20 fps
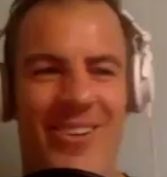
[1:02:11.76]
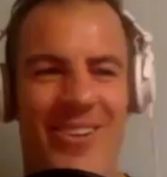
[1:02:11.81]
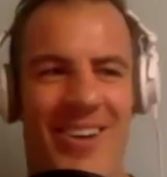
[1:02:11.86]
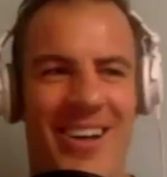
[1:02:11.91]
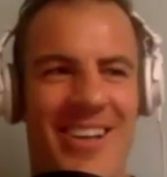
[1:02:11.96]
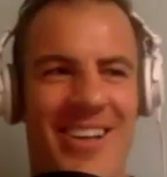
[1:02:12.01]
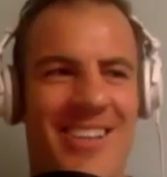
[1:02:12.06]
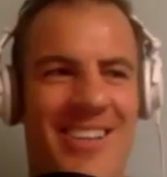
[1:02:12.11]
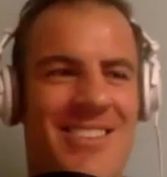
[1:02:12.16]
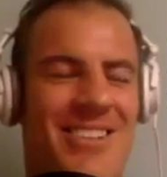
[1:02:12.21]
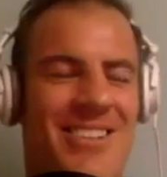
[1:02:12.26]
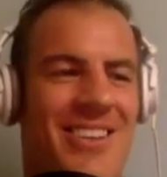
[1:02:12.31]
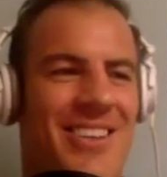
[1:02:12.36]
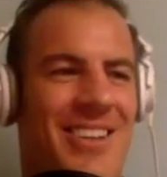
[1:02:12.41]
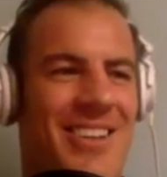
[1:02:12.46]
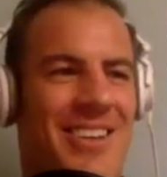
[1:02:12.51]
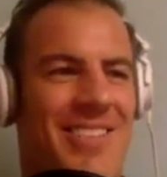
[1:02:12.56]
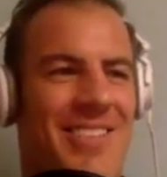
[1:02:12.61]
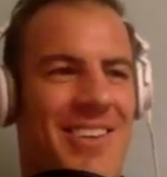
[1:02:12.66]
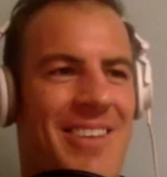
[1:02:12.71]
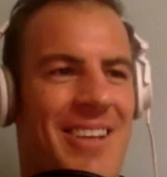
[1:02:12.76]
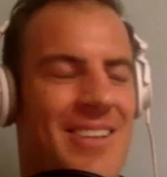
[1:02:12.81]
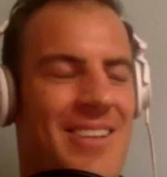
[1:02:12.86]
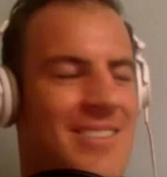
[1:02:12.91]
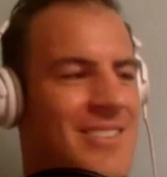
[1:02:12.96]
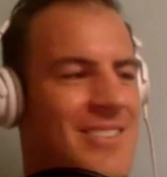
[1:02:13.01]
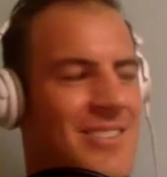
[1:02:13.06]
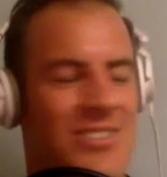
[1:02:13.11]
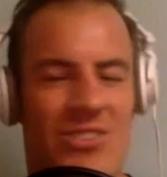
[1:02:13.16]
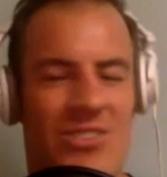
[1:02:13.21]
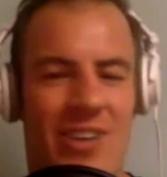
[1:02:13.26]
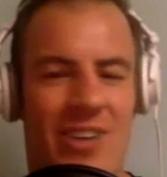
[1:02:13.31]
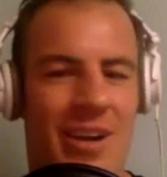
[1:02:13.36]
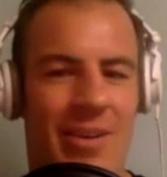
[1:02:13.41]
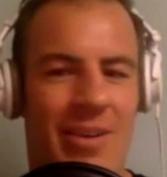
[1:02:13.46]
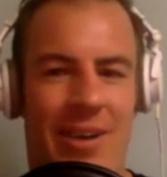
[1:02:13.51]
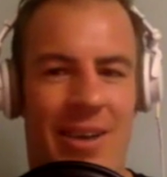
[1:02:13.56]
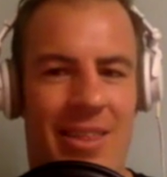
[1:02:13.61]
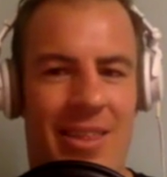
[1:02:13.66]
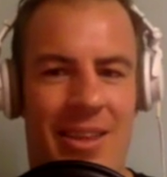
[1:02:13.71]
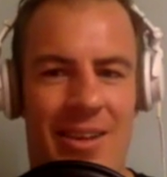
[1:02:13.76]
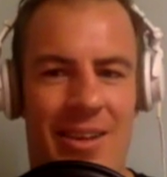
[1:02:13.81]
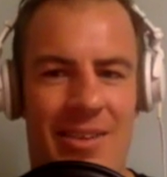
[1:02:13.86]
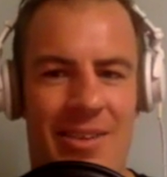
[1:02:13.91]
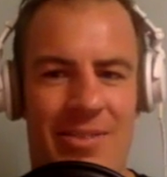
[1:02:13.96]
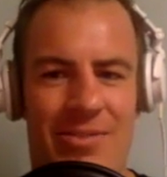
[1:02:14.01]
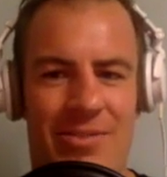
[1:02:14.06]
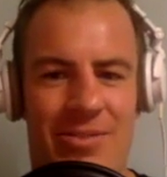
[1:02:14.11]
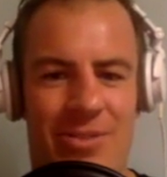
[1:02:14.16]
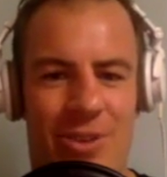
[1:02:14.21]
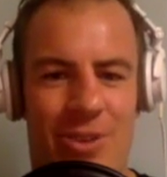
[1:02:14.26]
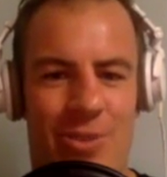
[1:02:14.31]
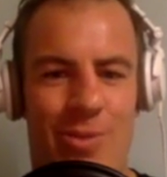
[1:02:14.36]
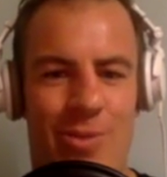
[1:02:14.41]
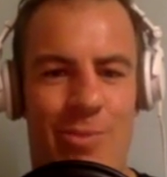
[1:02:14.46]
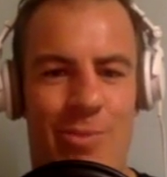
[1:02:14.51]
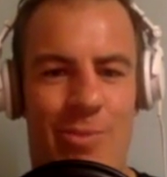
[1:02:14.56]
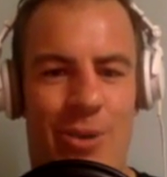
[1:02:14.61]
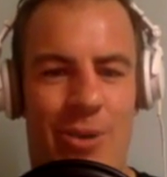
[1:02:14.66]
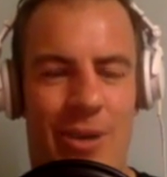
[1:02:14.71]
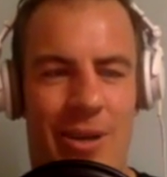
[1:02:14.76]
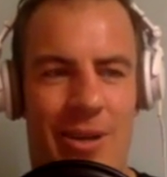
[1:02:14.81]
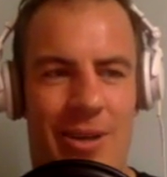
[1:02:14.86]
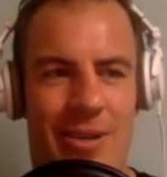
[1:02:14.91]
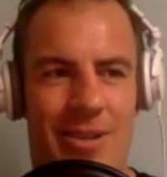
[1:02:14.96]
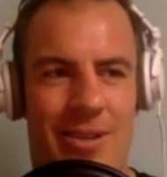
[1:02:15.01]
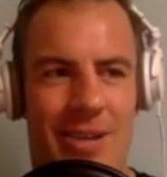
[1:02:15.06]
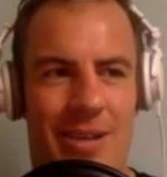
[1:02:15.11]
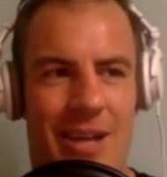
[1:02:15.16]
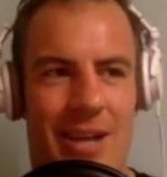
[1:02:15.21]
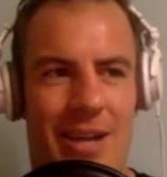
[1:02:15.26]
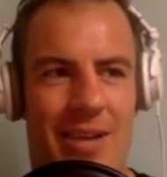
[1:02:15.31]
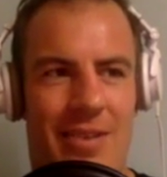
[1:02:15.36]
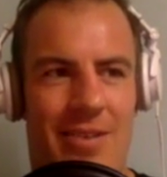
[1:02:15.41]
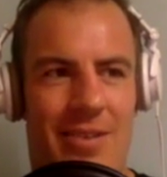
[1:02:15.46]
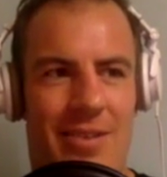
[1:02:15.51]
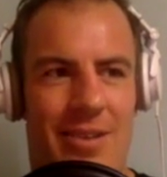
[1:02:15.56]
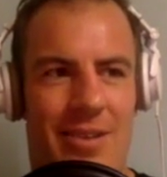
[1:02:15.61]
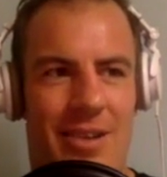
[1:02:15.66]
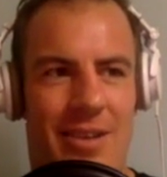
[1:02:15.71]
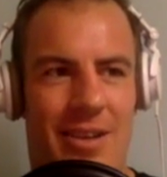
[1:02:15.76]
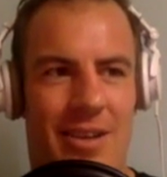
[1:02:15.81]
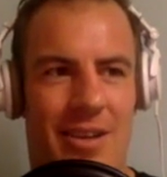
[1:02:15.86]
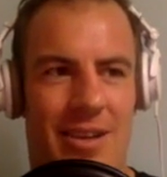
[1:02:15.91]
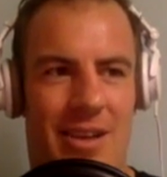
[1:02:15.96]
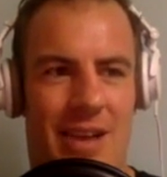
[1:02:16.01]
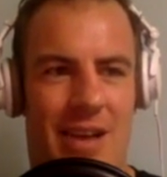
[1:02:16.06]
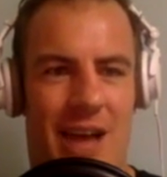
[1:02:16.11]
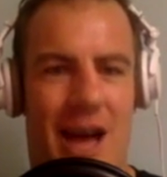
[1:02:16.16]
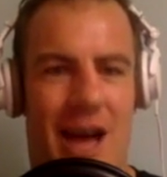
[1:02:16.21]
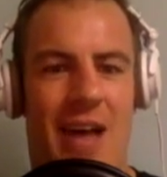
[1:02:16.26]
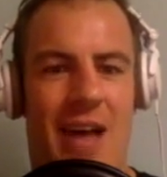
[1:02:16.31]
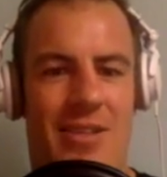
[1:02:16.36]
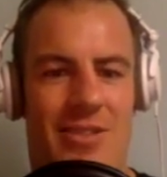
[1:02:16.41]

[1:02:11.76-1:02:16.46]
I can sort of think of that is straight away think of human body and us